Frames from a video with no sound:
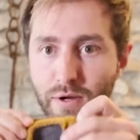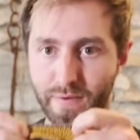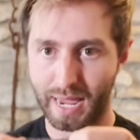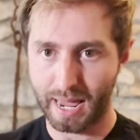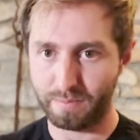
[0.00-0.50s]

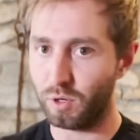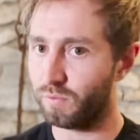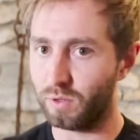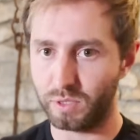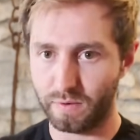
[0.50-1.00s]
hem, not
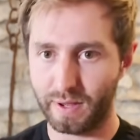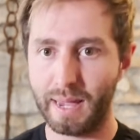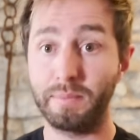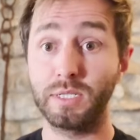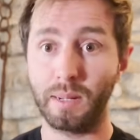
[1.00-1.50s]
rolled over
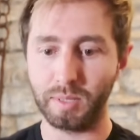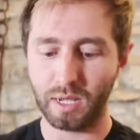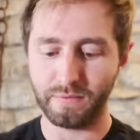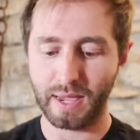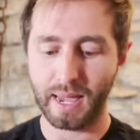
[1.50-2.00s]
hem, but double
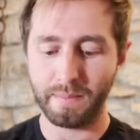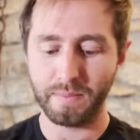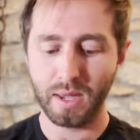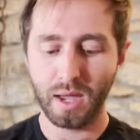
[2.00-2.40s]
over hem,